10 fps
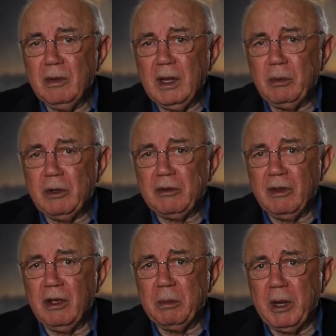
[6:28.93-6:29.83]
That was
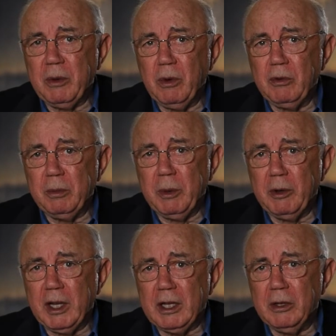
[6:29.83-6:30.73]
sung by
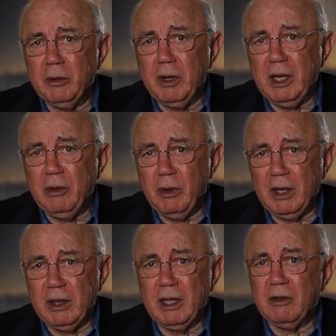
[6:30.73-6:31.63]
Rosemary Clooney, who
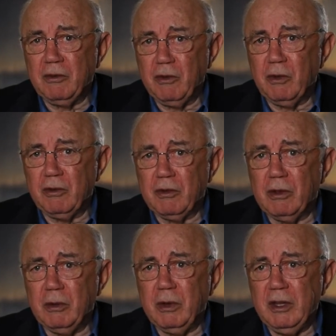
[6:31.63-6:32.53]
I think is George
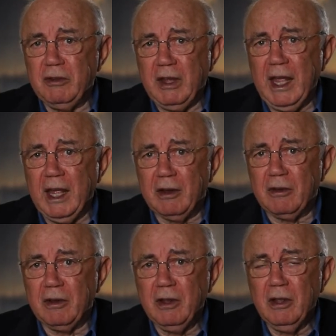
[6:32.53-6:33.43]
Clooney's
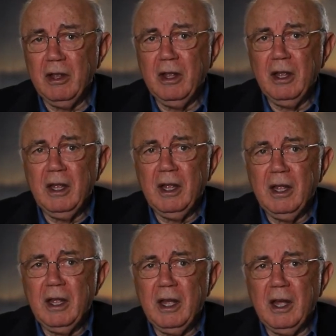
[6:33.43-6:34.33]
aunt.
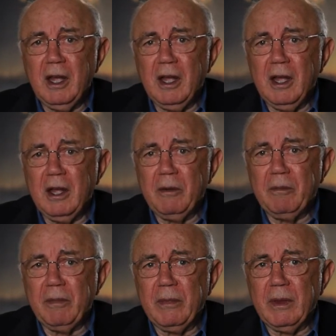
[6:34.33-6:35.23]

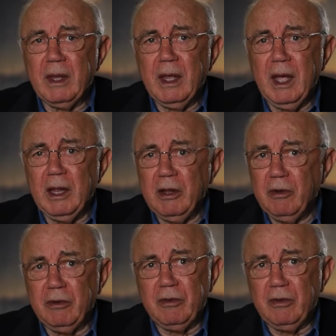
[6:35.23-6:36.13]
And
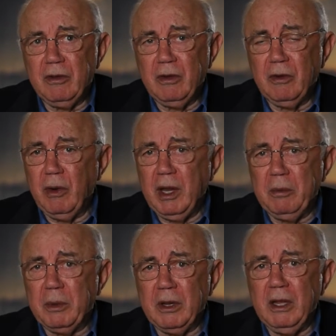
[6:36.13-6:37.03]
there's
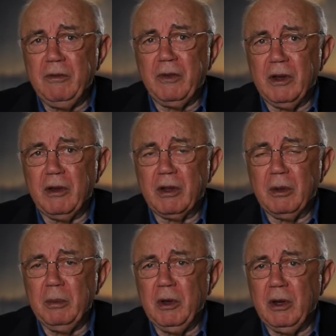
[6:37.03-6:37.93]
great belief in our
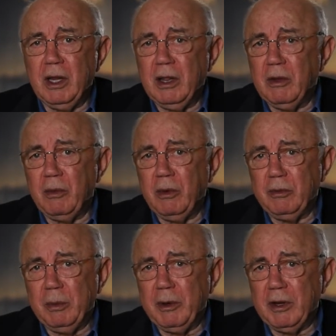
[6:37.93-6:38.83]
community that
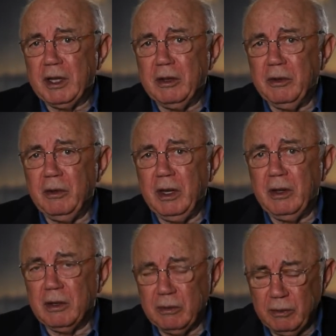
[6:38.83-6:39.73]
Rosemary
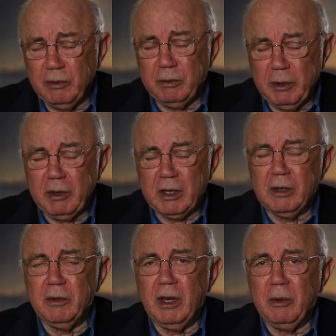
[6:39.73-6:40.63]

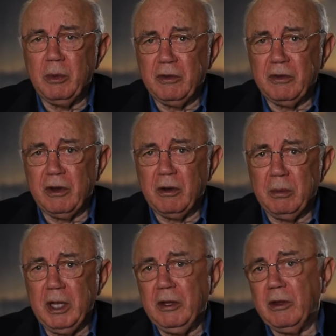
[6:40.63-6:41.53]
Clooney was an
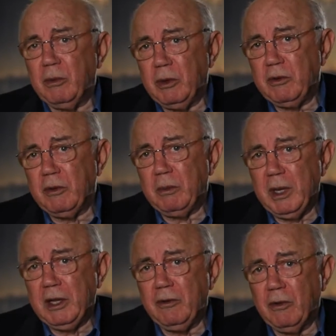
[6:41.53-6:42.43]
Armenian, which would
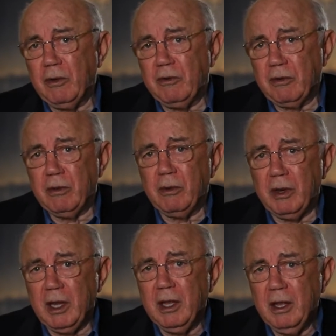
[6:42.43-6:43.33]
make George
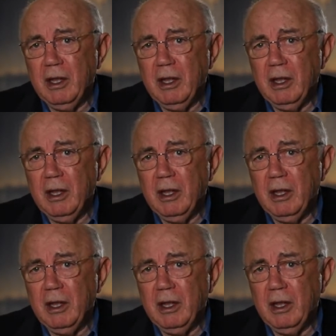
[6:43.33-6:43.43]
Clooney